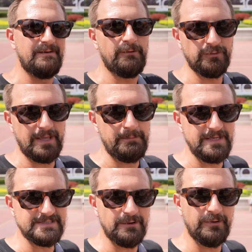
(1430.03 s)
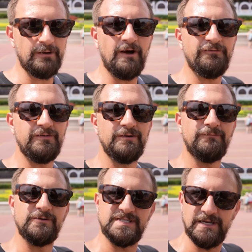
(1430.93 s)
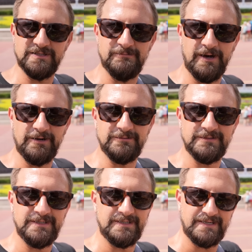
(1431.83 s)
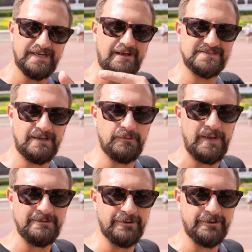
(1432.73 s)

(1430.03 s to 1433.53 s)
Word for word: But with that being said, we are off. We'll see y'all tomorrow. And now it's time to pay the